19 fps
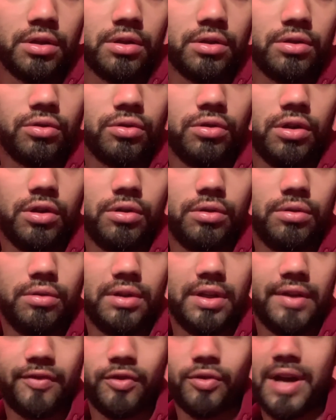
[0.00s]
you know,
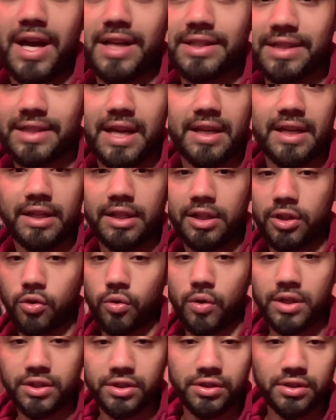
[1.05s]
if you guys got any
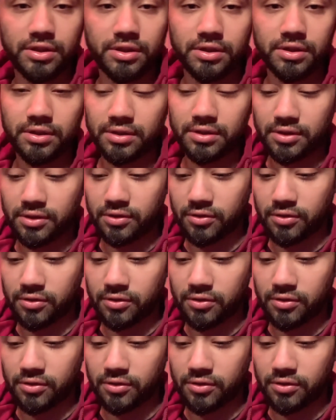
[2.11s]
questions